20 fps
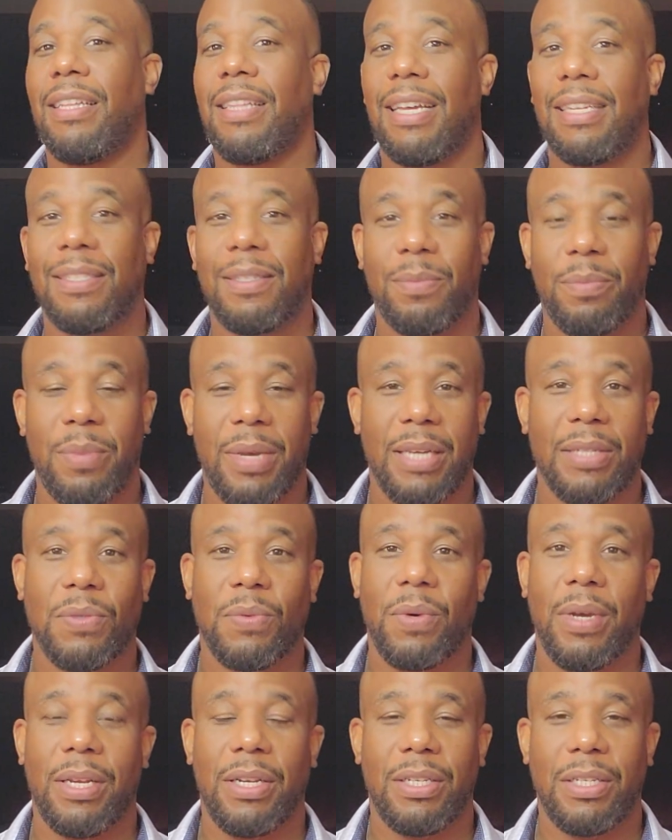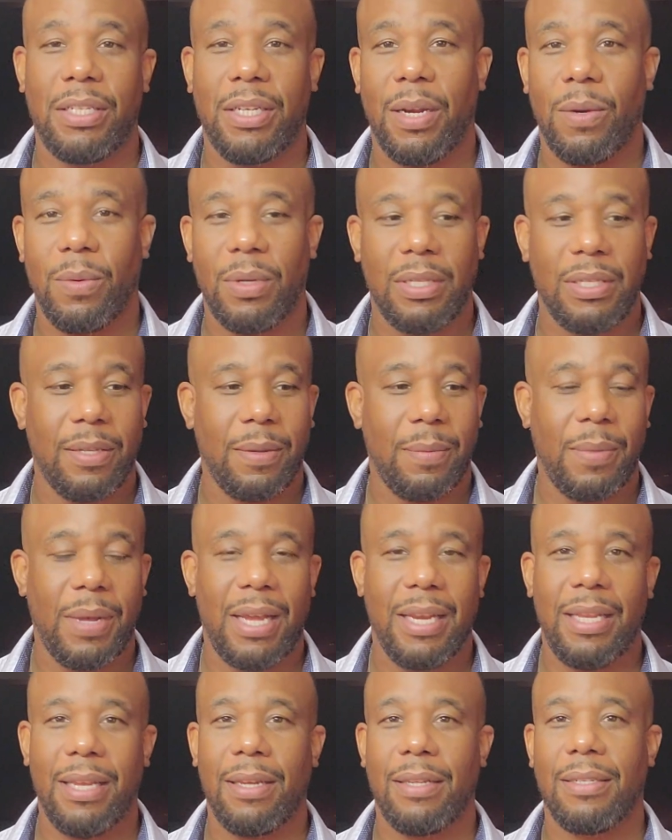That's the best way to share it with
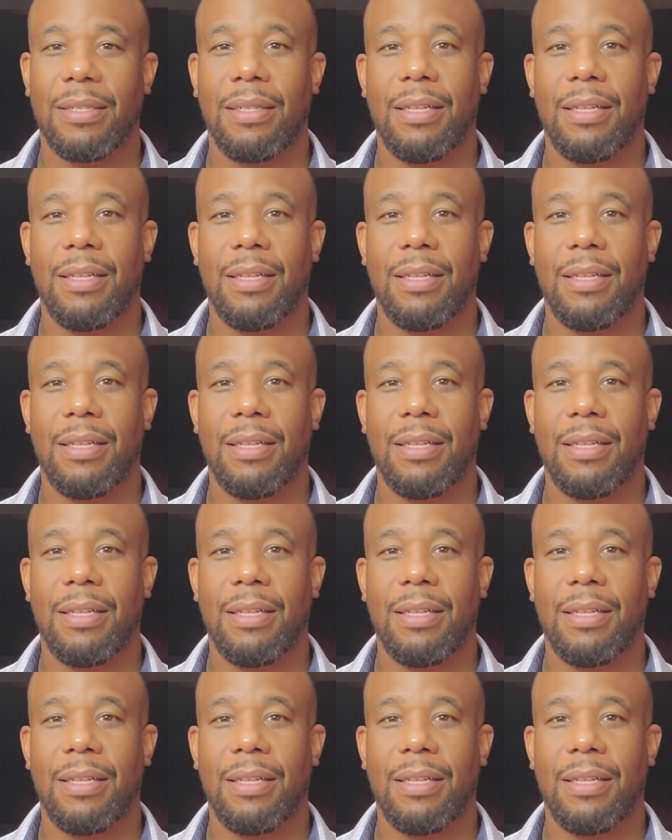somebody else.